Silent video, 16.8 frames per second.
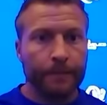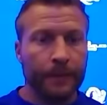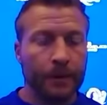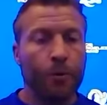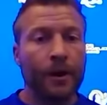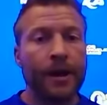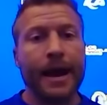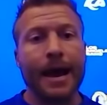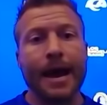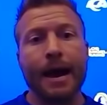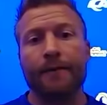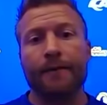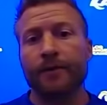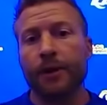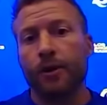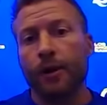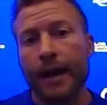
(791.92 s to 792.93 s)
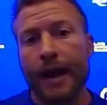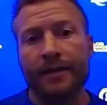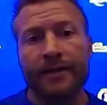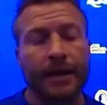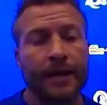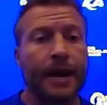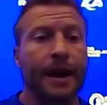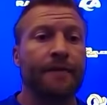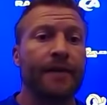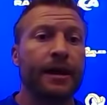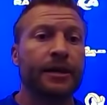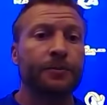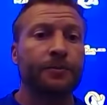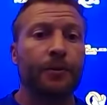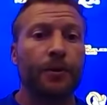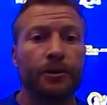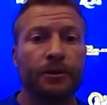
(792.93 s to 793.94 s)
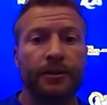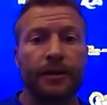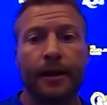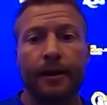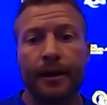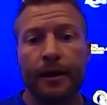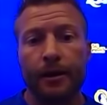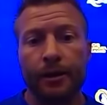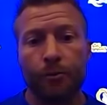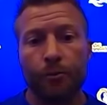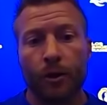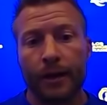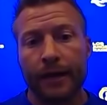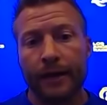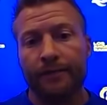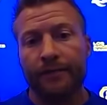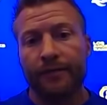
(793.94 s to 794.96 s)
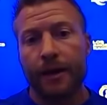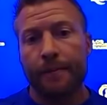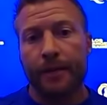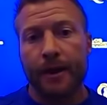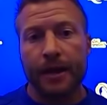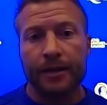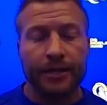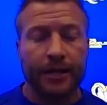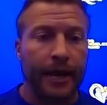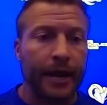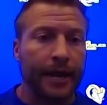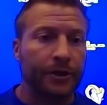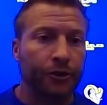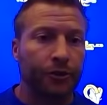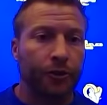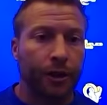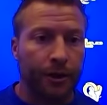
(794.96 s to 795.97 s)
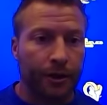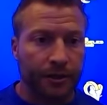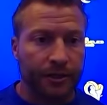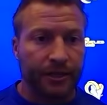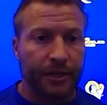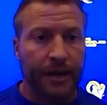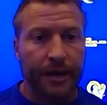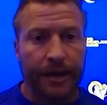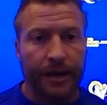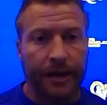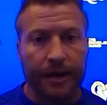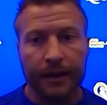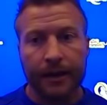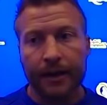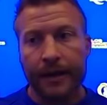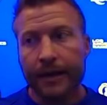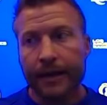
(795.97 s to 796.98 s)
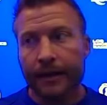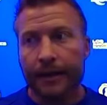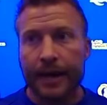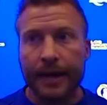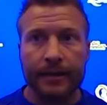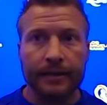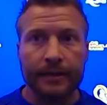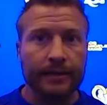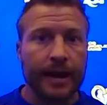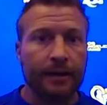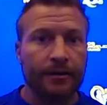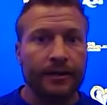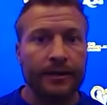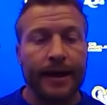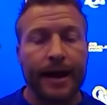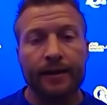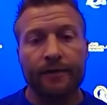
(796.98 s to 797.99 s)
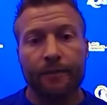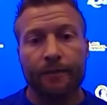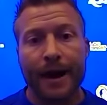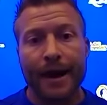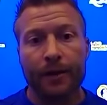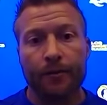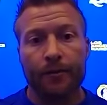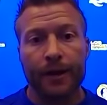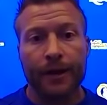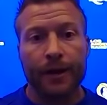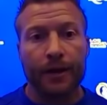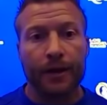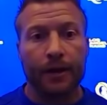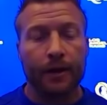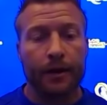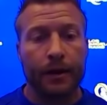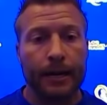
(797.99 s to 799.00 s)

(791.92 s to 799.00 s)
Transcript: We have, you know, and I think you have experts that you want to give them educational understanding that is outside of my arena,